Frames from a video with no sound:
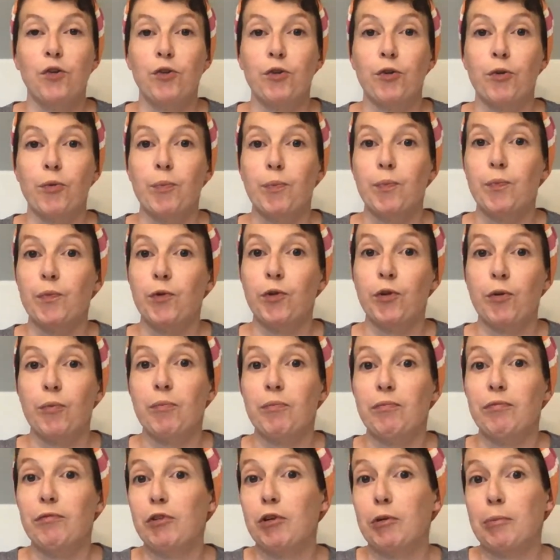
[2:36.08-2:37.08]

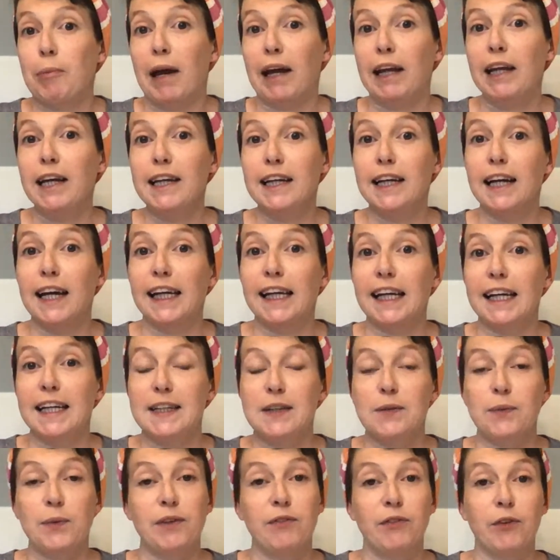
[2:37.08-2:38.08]
dramatic. I
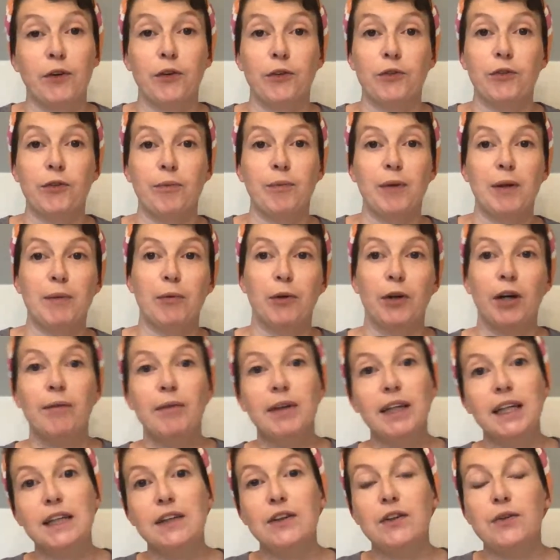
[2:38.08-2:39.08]
guess we've gone from people
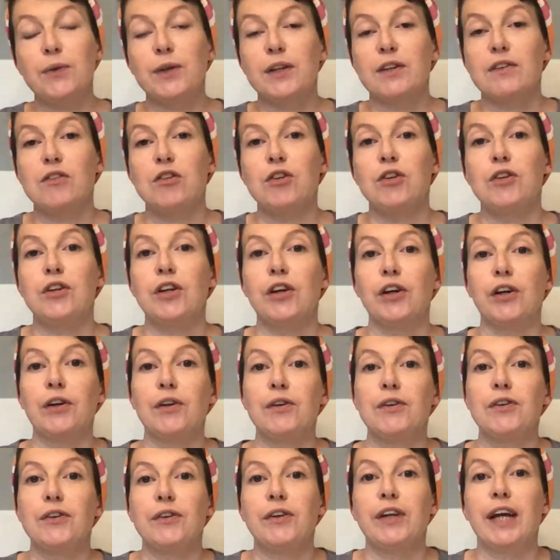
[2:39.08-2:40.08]
coming into our
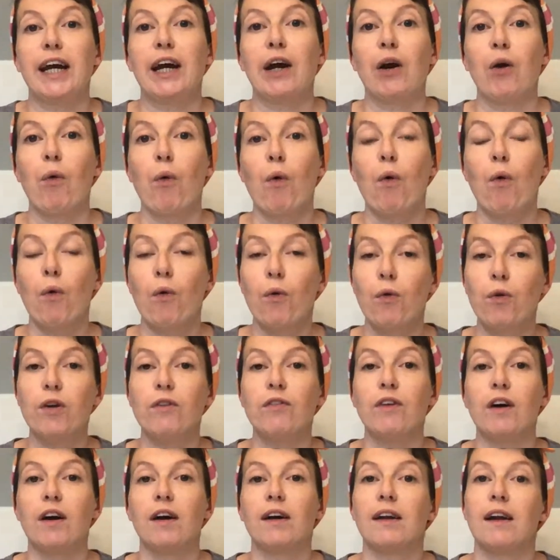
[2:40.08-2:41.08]
studio to now all
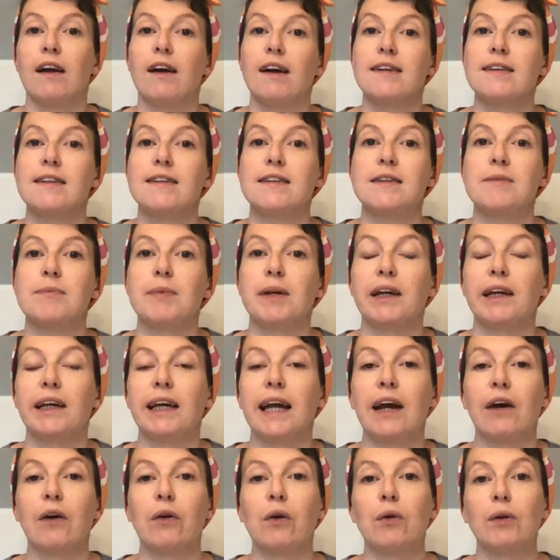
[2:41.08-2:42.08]
of our classes
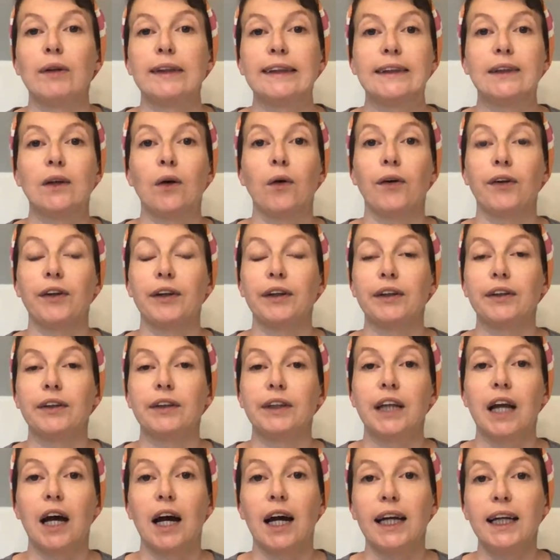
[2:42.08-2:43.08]
being held
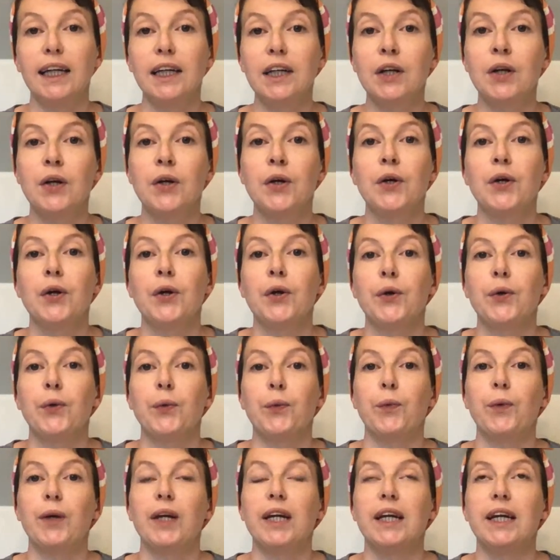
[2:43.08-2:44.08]
online.
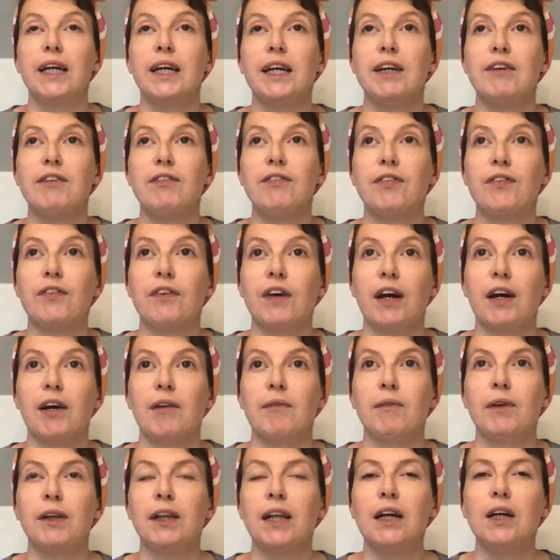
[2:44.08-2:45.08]
We've
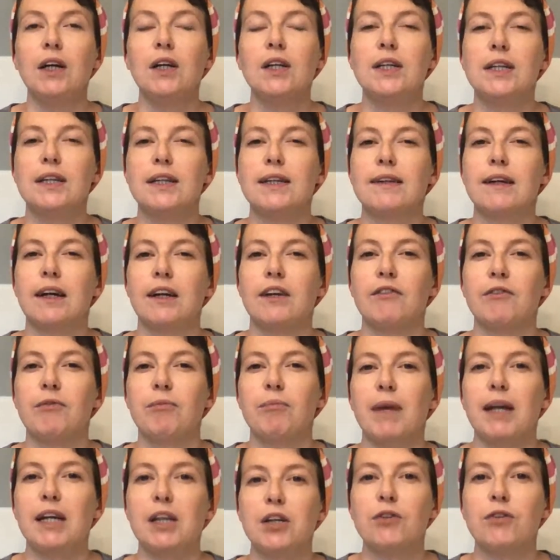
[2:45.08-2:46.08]
clung on to this kind of
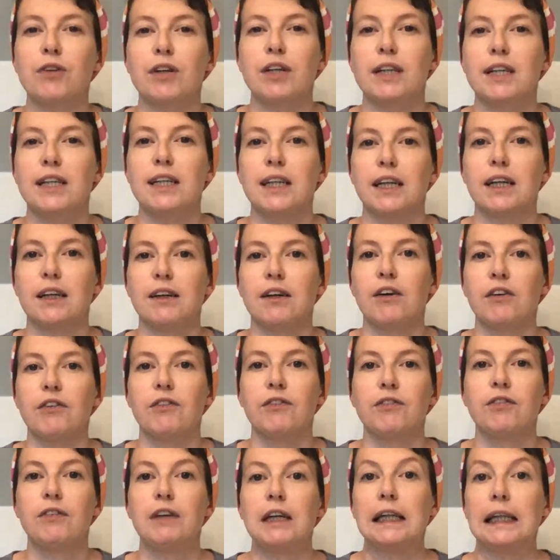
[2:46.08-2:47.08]
mantra
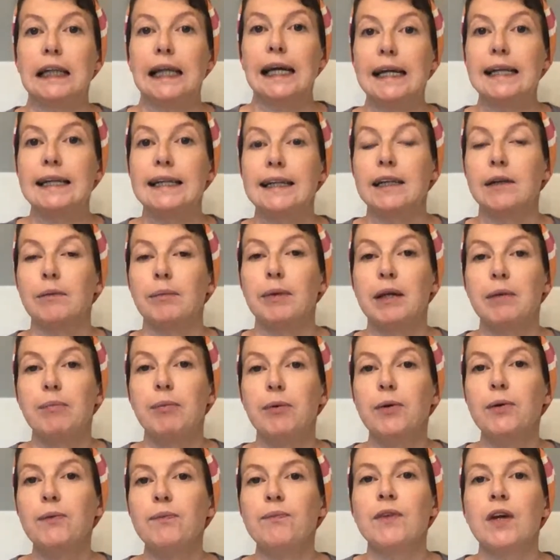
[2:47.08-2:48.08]
of clay to the
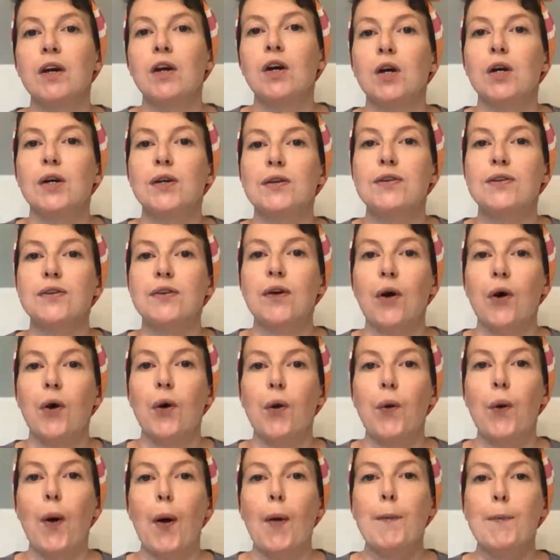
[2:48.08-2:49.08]
people,
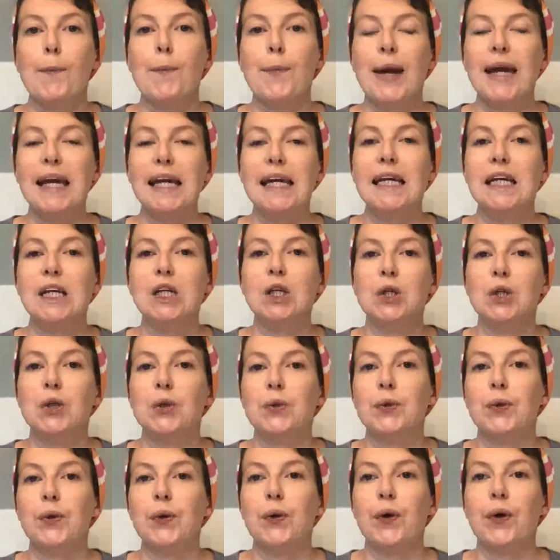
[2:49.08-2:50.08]
so making
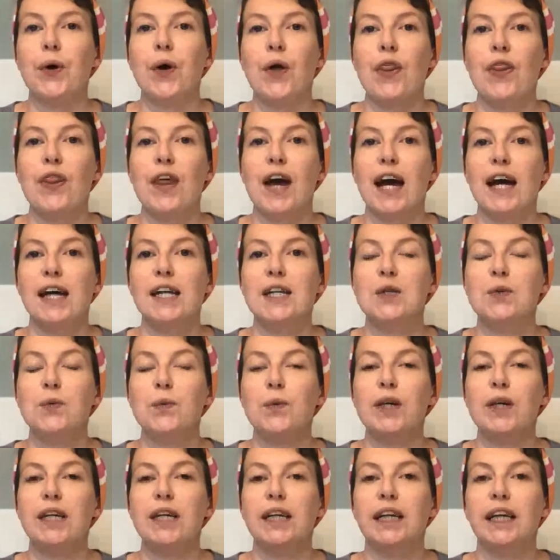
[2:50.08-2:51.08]
sure that
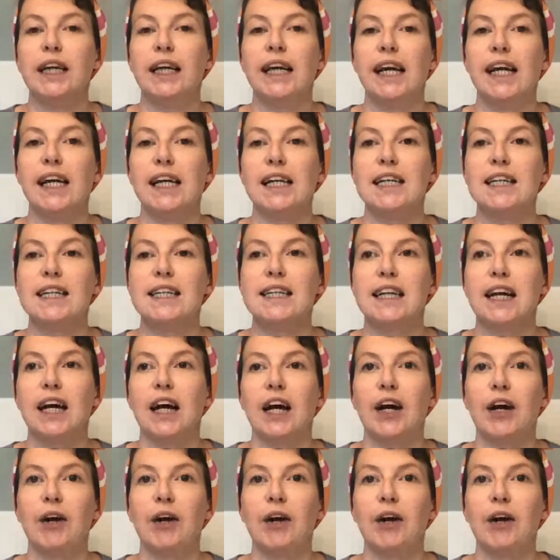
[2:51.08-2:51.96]
we can get